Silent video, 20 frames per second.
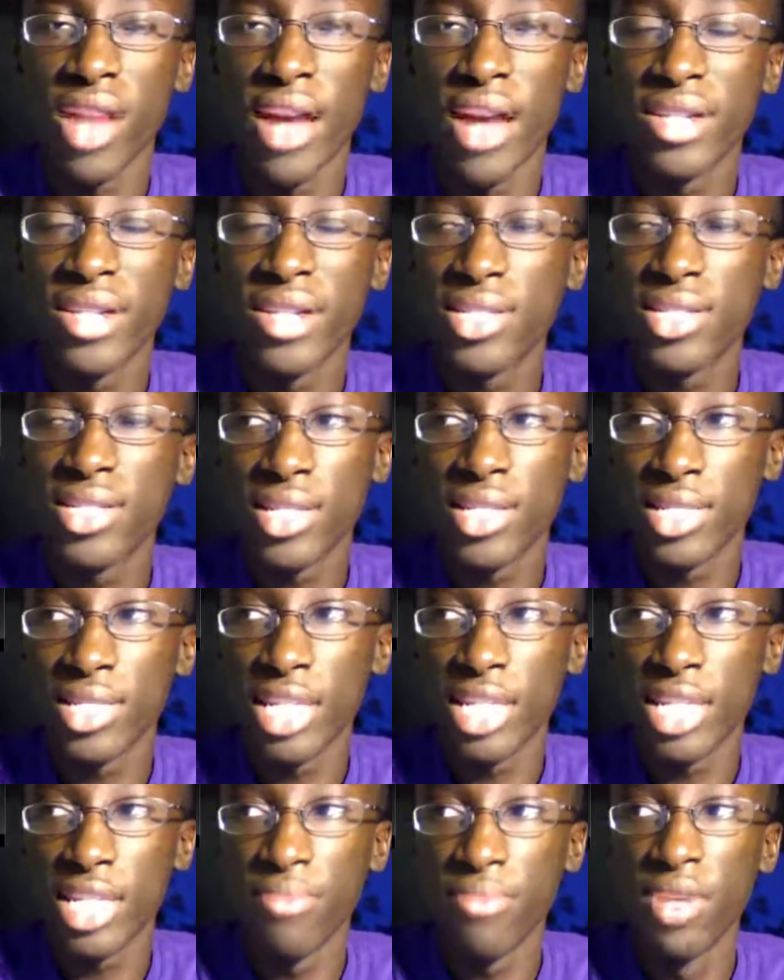It just doesn't
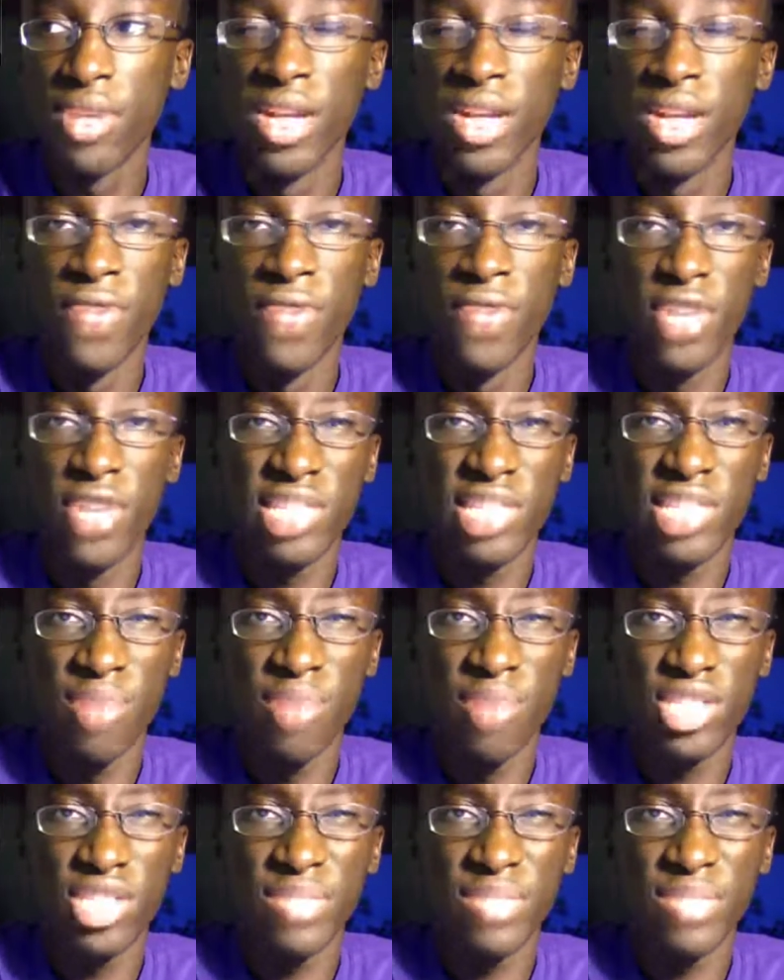seem very smart
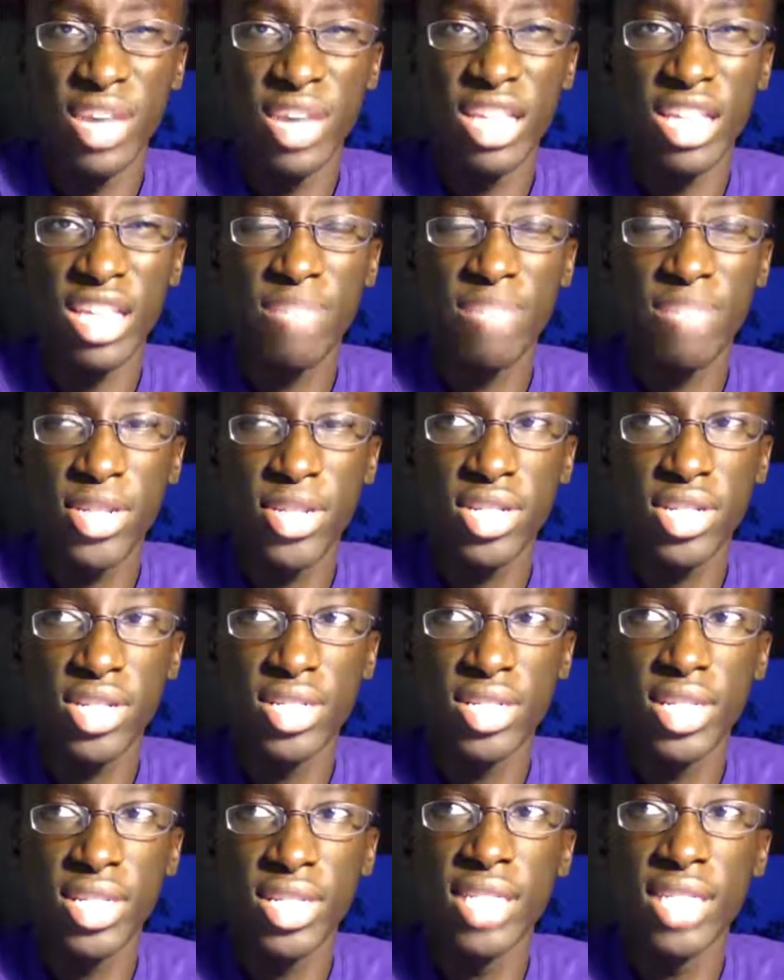to me, especially in
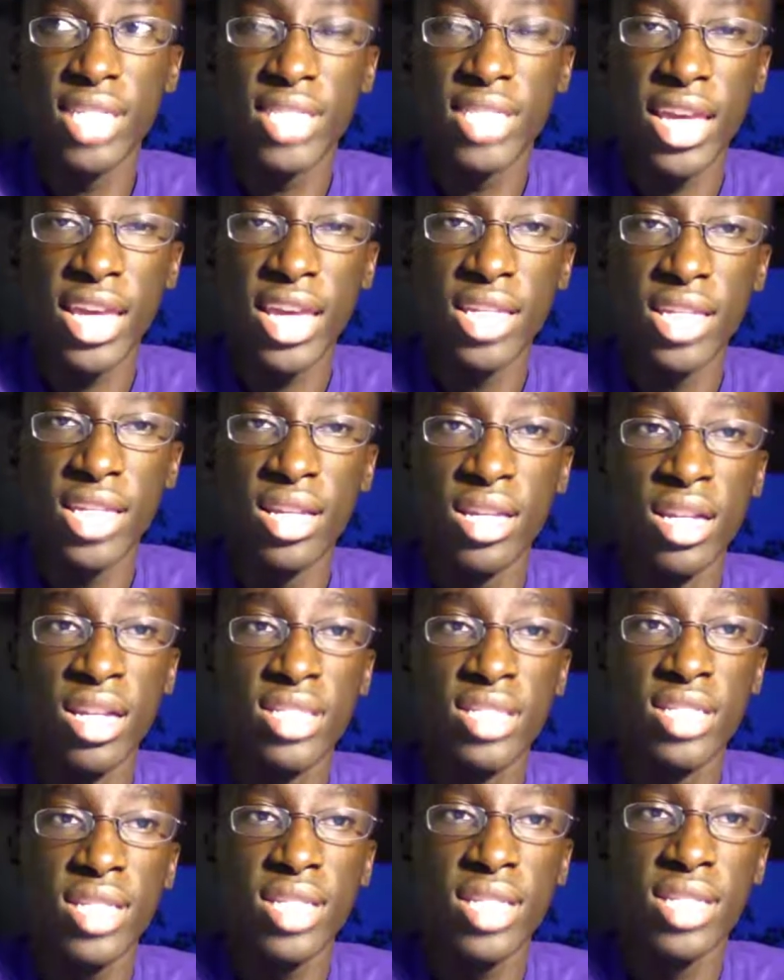today's day
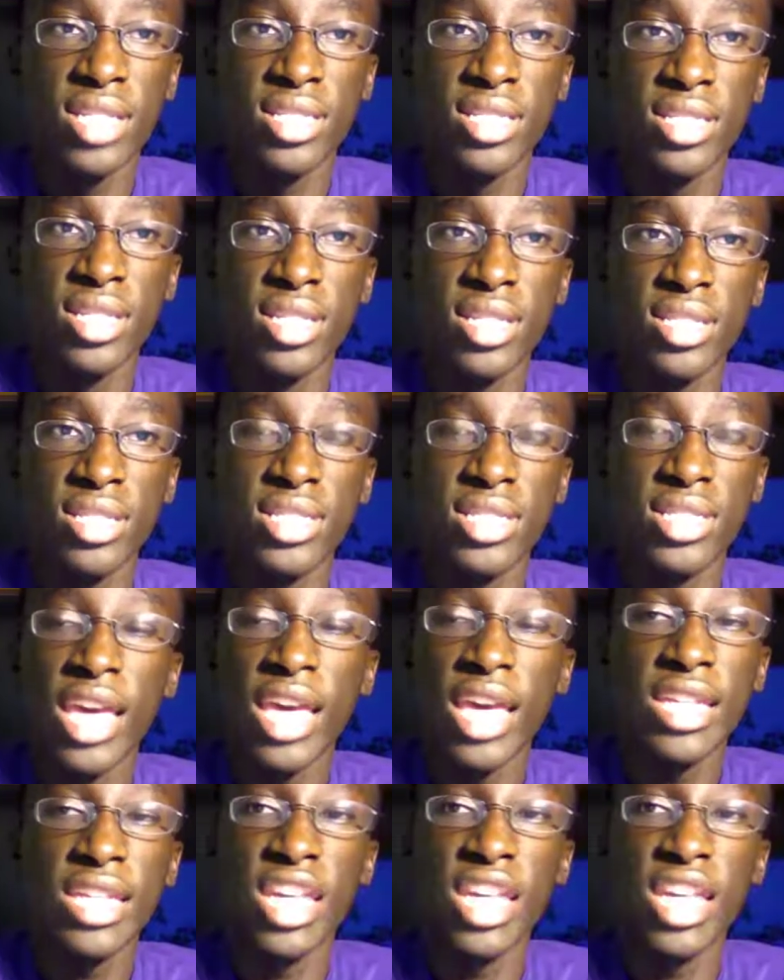
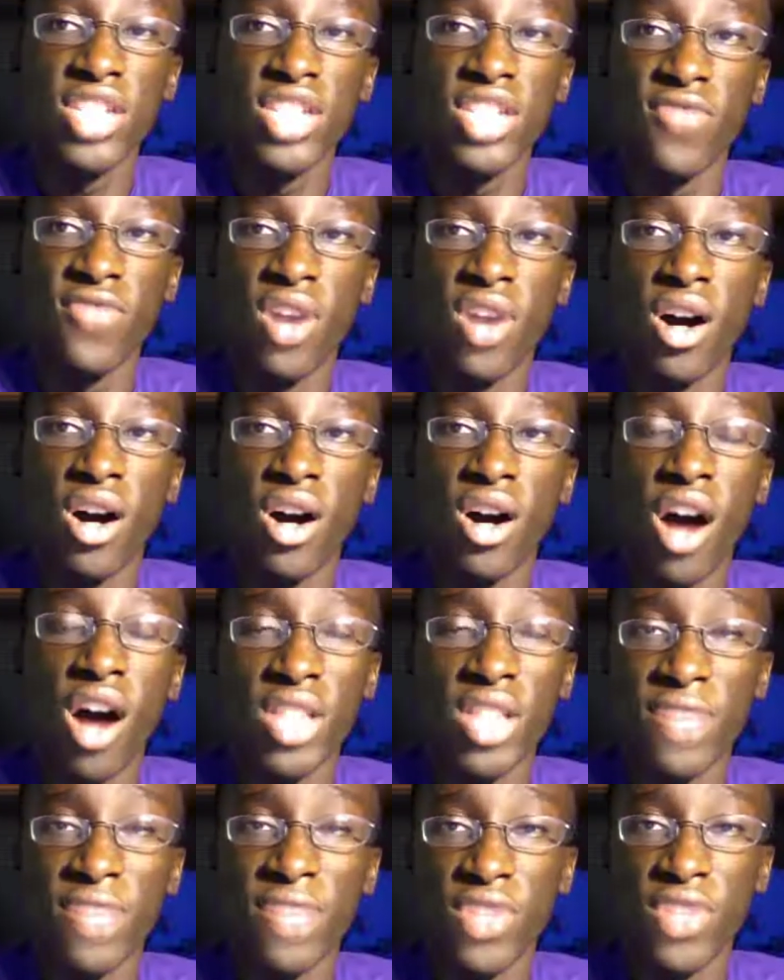and age of
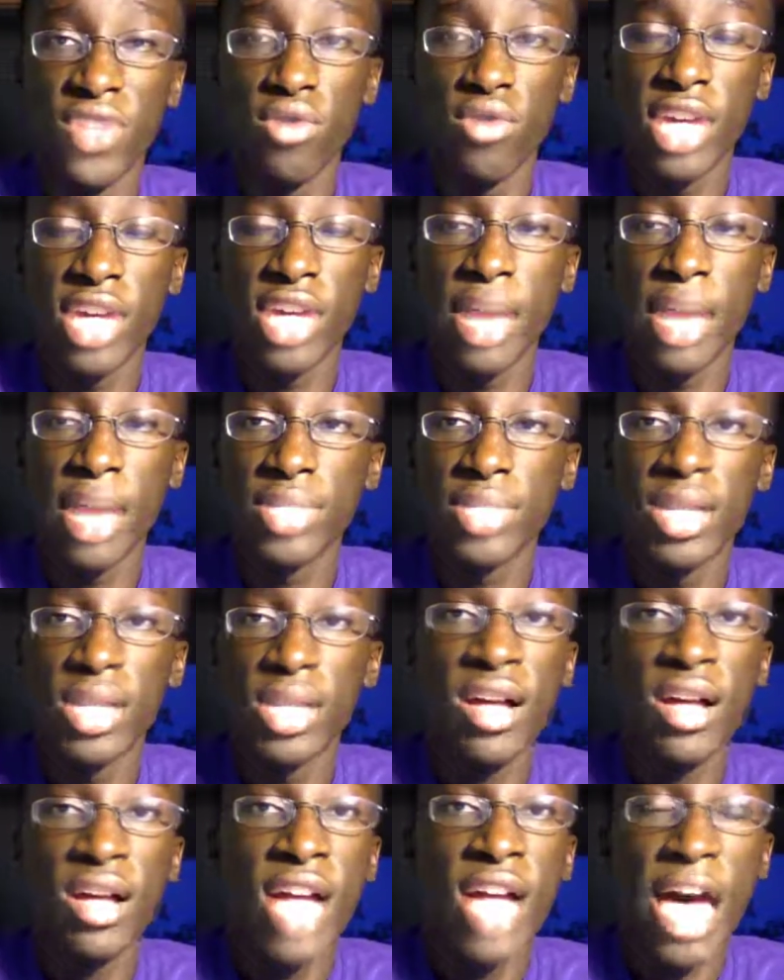online video games and
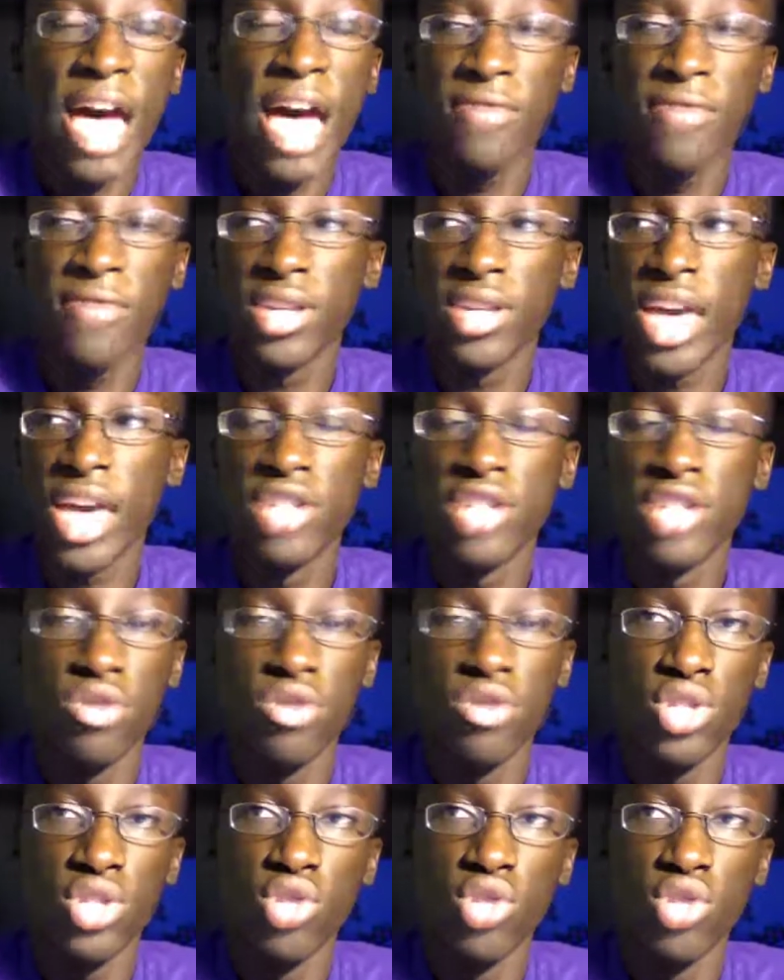having end
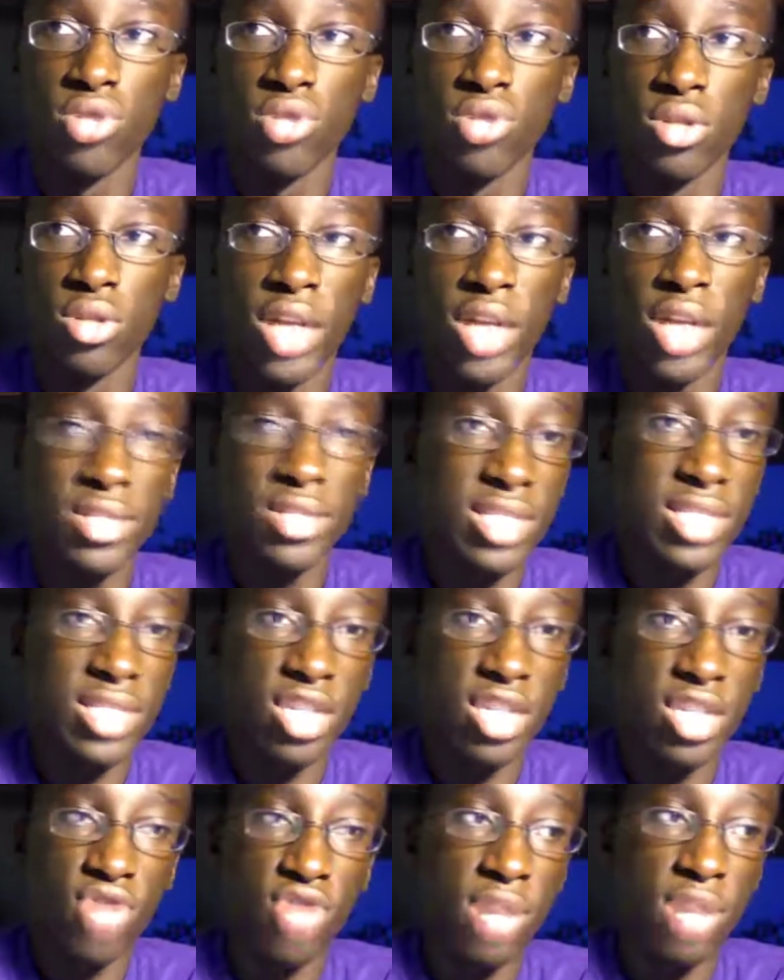user licensing
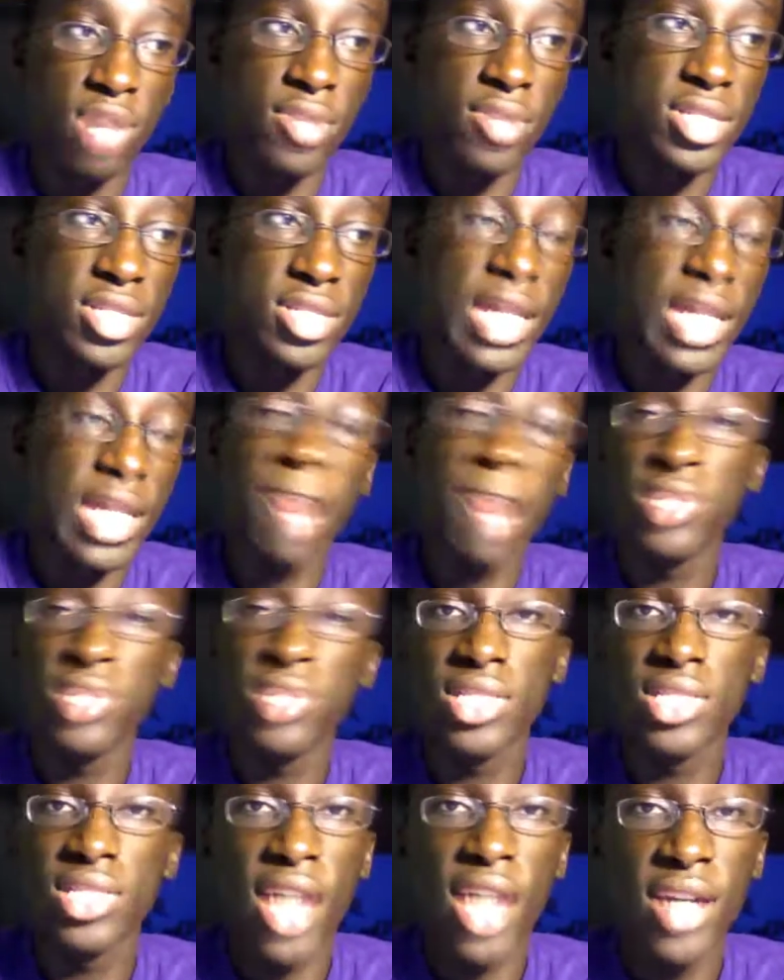agreements and having to
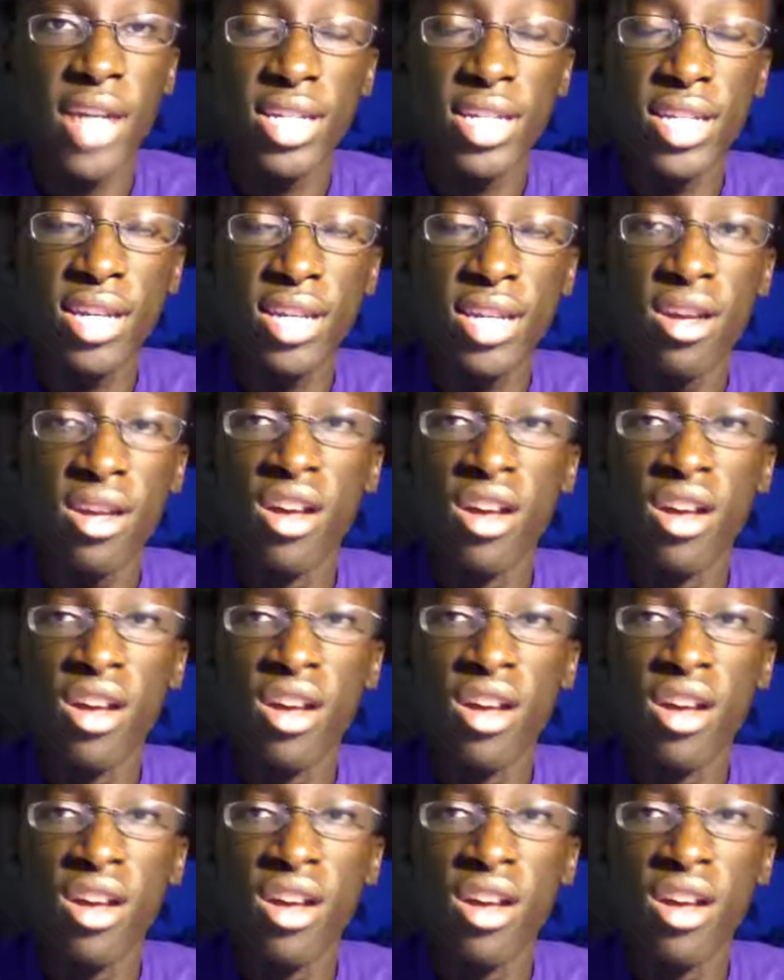sign in